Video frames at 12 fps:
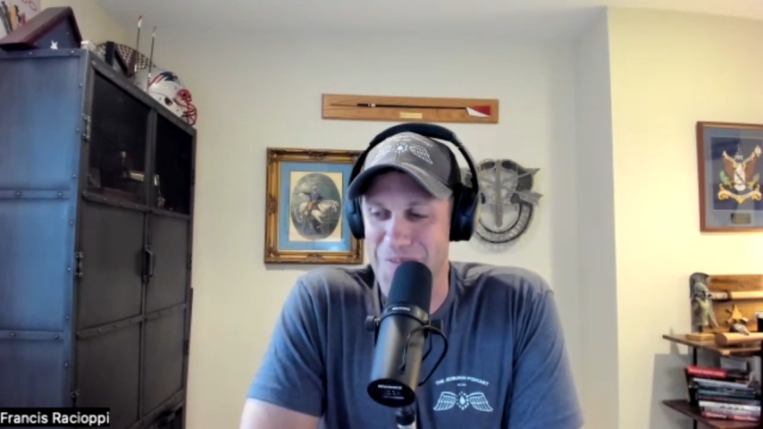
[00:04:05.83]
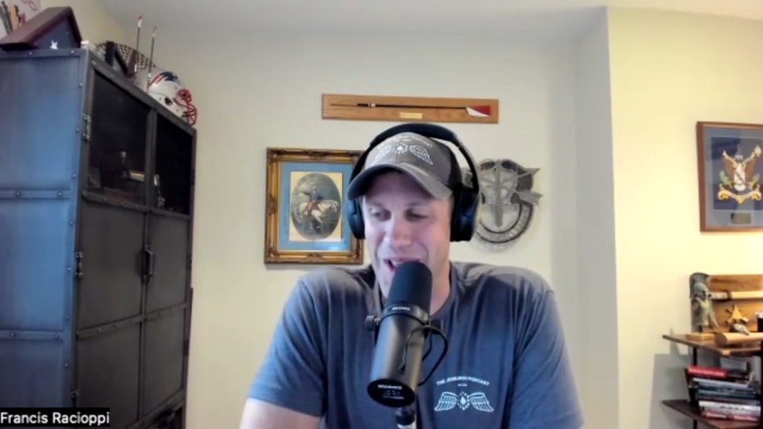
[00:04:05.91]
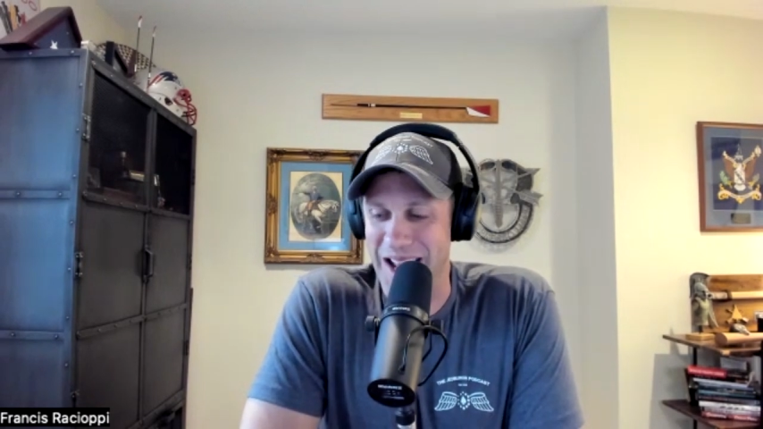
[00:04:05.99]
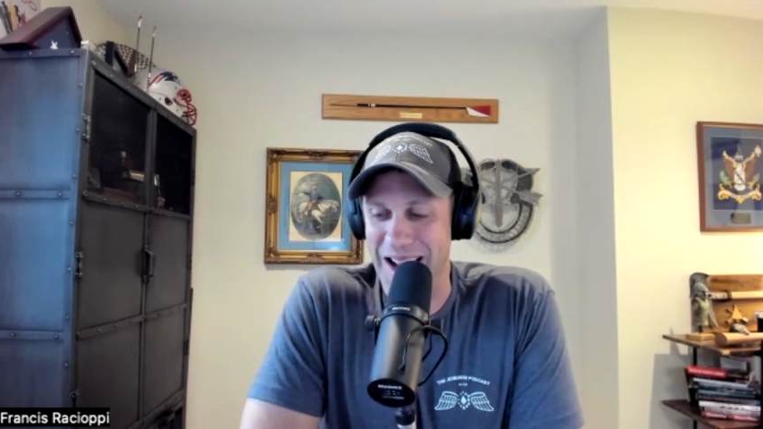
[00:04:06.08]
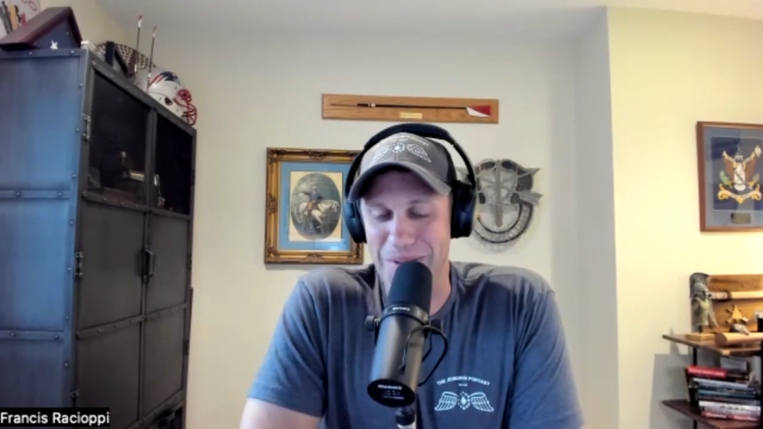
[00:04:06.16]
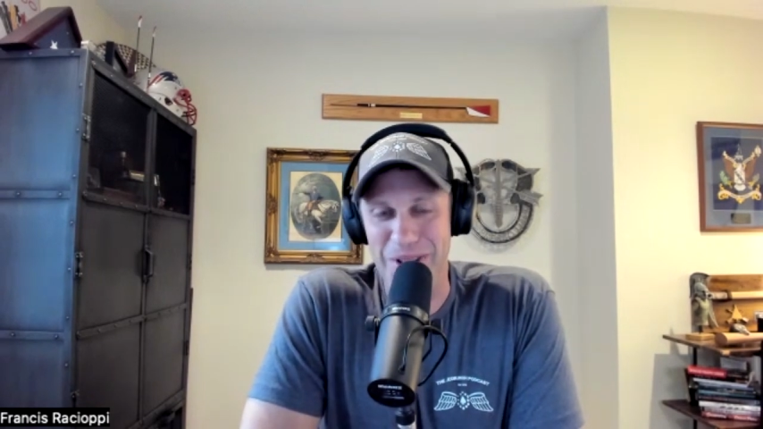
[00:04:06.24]

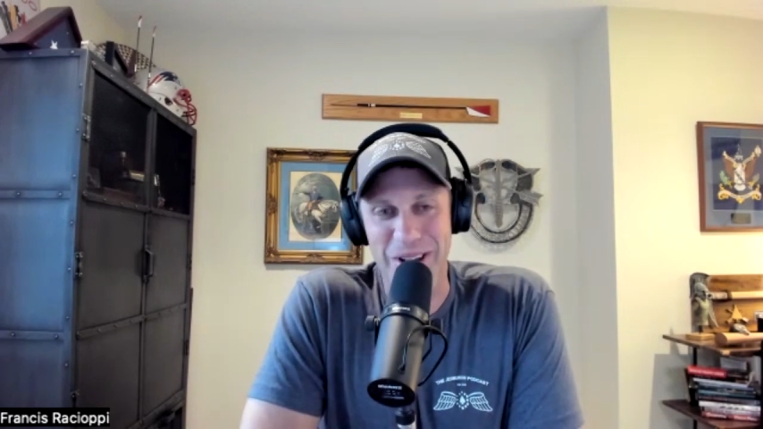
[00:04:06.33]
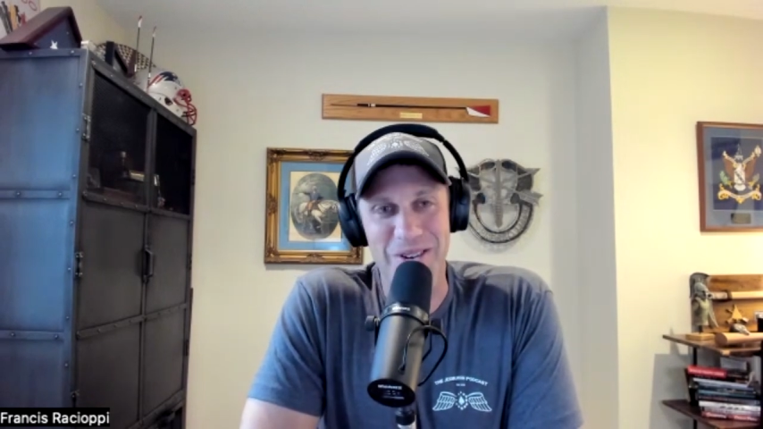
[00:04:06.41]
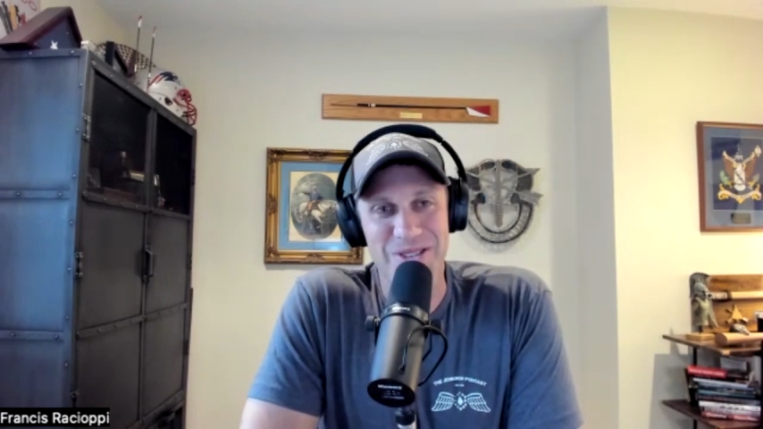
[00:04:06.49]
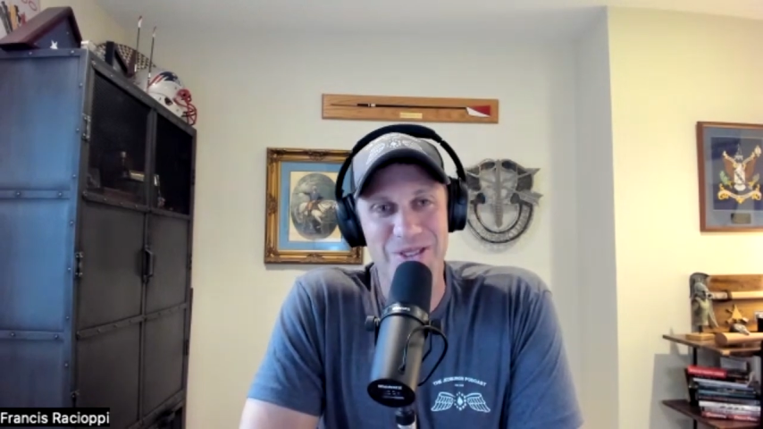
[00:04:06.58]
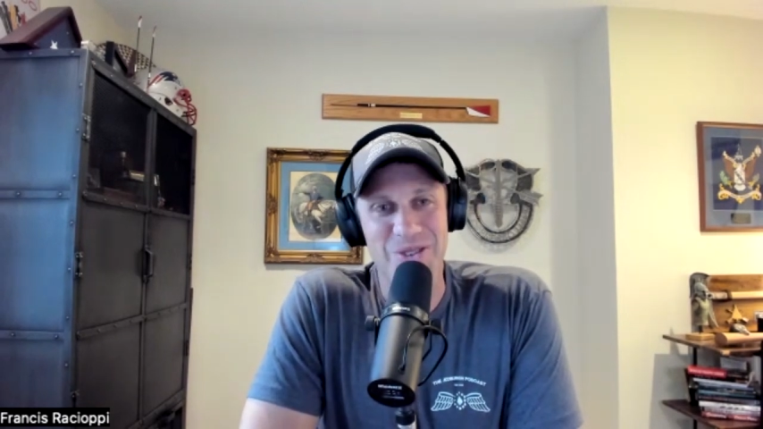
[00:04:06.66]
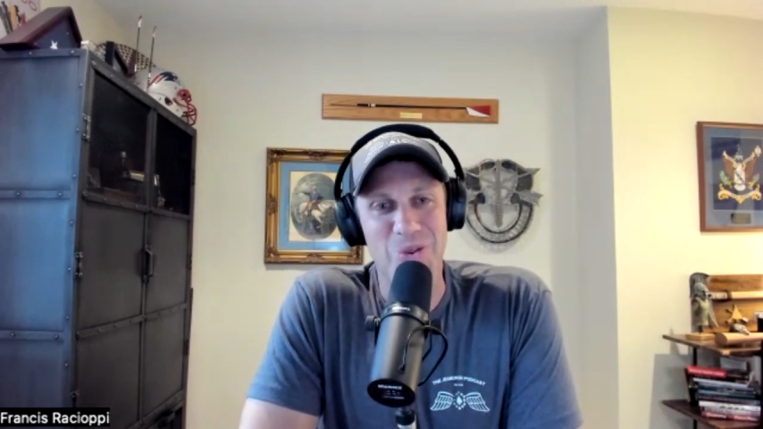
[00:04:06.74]
being able to go
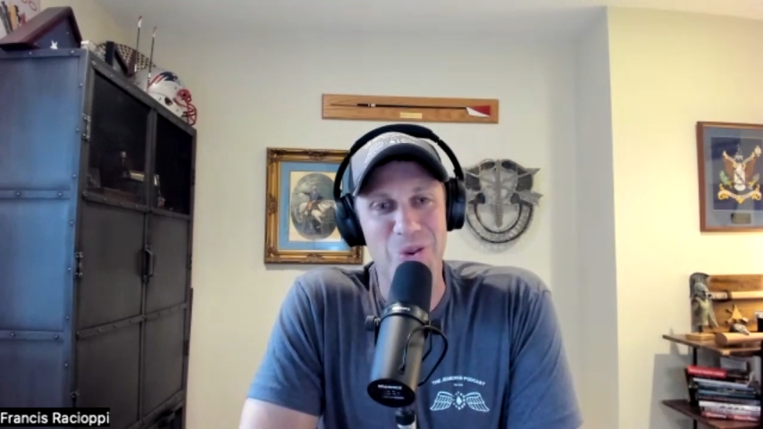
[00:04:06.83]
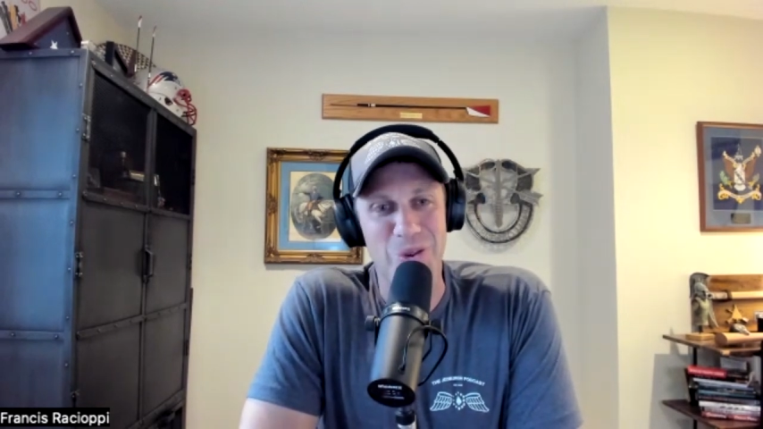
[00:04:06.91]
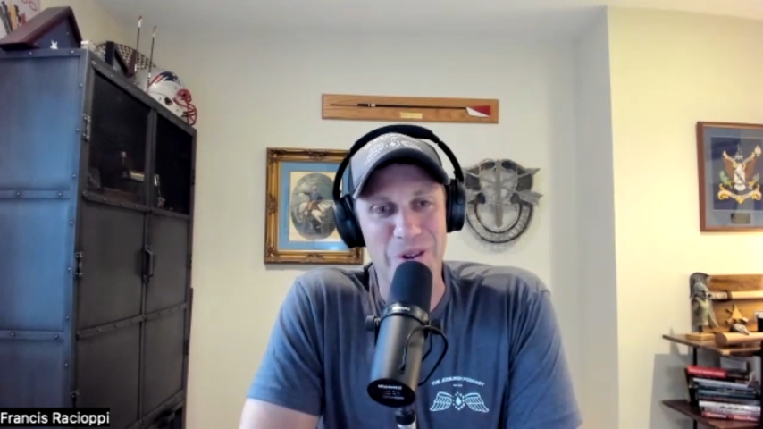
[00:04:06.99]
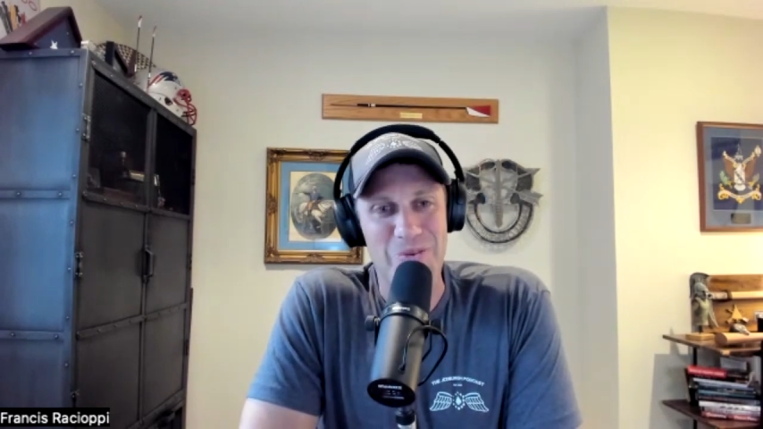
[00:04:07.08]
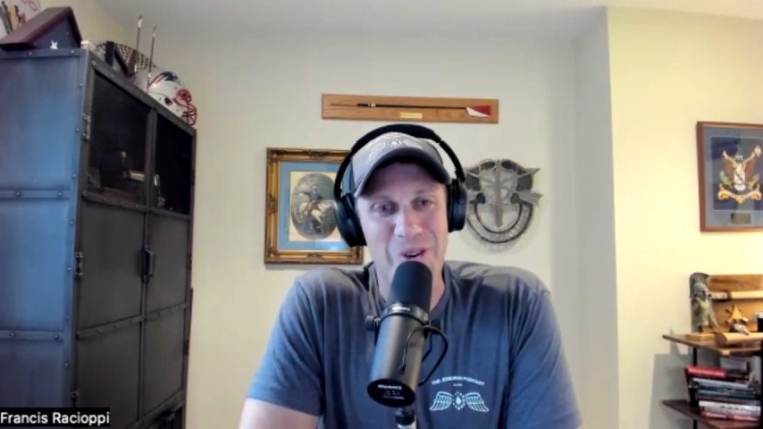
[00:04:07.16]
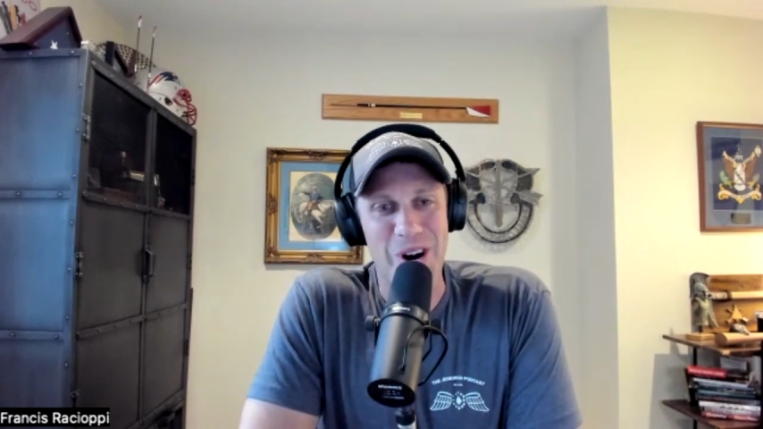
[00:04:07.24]
to school
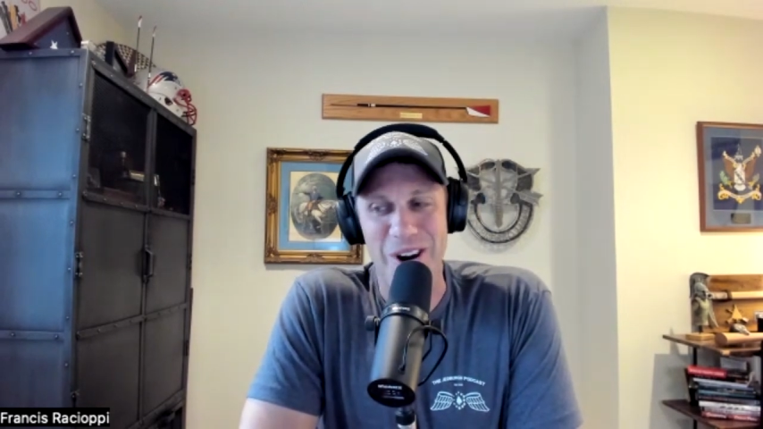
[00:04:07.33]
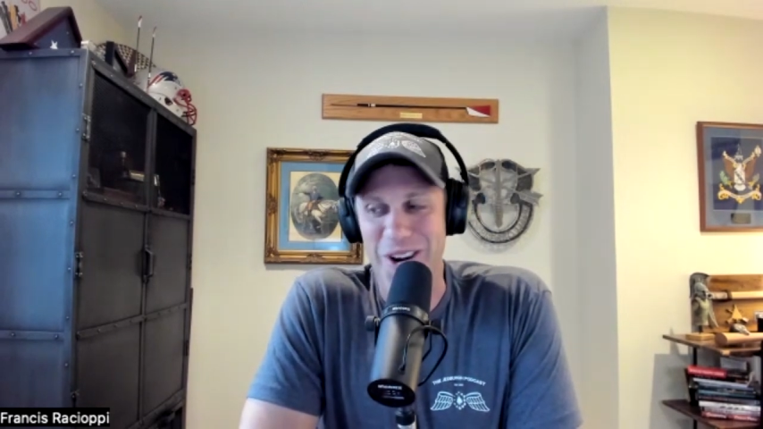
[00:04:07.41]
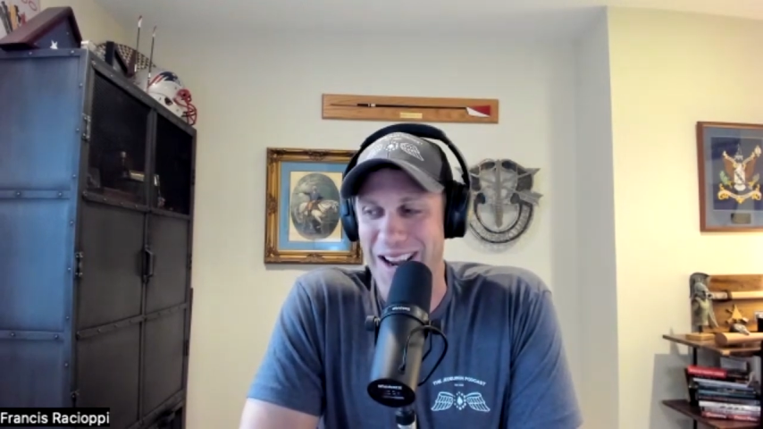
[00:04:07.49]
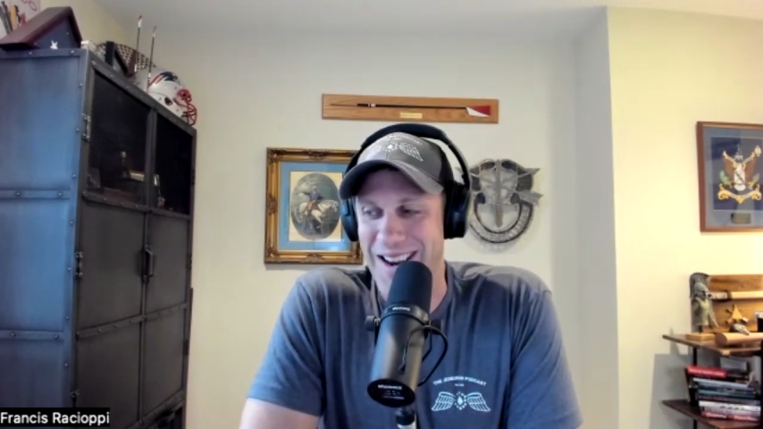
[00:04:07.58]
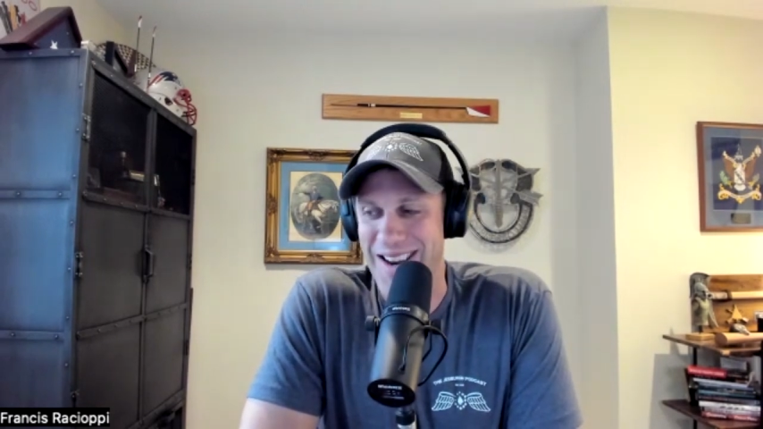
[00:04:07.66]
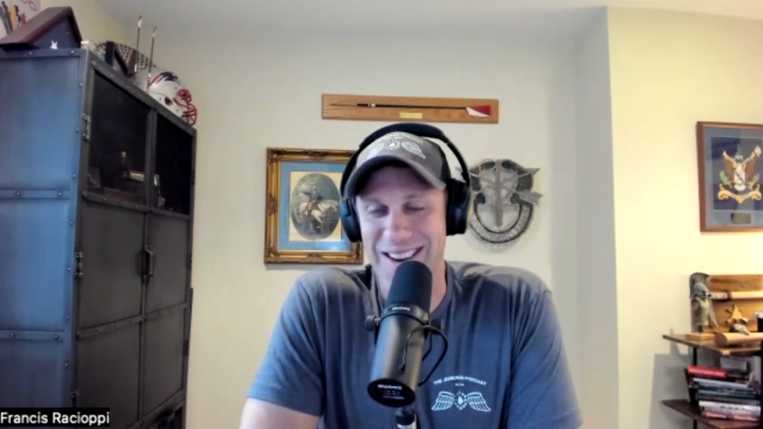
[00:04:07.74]
and
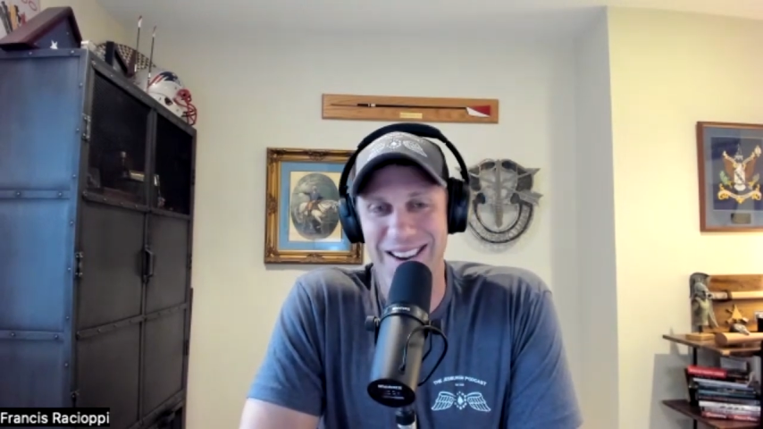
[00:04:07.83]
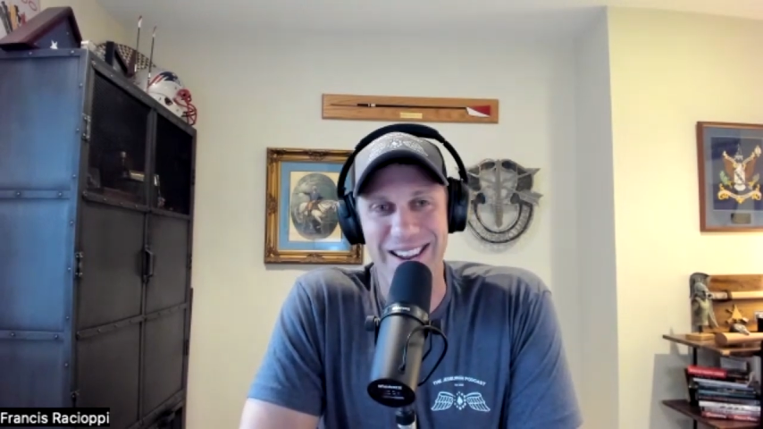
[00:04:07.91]
work and